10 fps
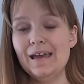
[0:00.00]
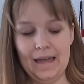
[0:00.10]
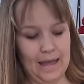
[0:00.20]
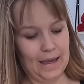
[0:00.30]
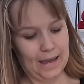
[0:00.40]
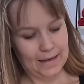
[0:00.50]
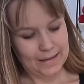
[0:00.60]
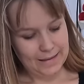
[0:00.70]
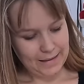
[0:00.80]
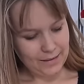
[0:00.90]

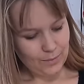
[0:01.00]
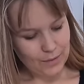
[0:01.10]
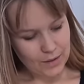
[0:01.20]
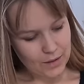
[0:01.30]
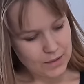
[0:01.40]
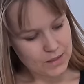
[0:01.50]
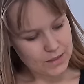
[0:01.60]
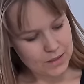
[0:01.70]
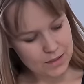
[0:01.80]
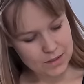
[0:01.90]
clean
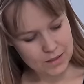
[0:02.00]
because